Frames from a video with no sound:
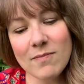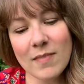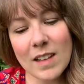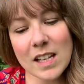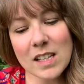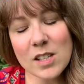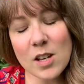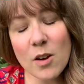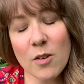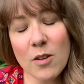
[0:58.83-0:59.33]

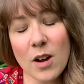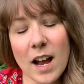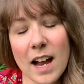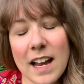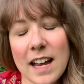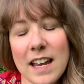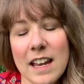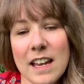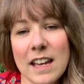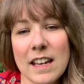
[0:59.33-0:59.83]
So
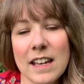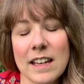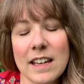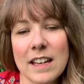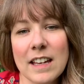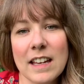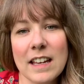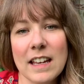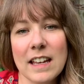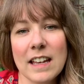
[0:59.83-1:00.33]
I
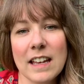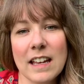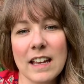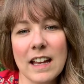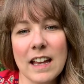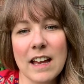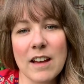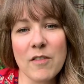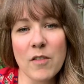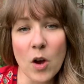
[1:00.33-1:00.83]

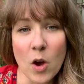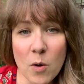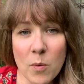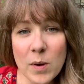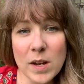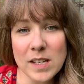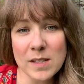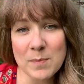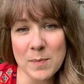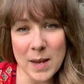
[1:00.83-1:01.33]
have
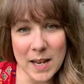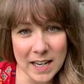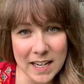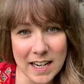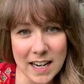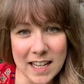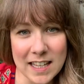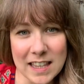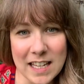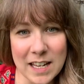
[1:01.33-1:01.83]
always been
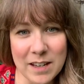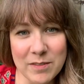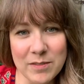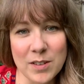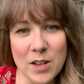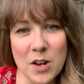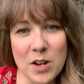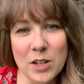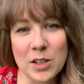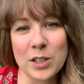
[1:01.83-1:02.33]
a
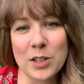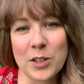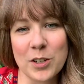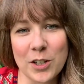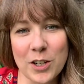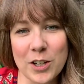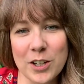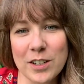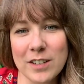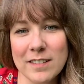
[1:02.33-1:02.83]
lifelong
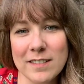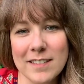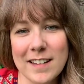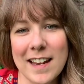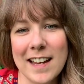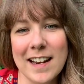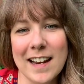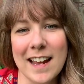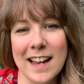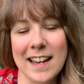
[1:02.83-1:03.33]
learner,
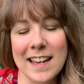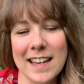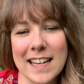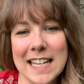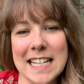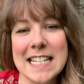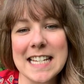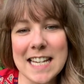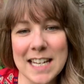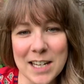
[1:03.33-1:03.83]
and I
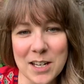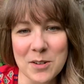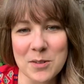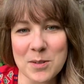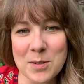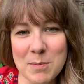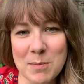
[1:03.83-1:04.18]
continue to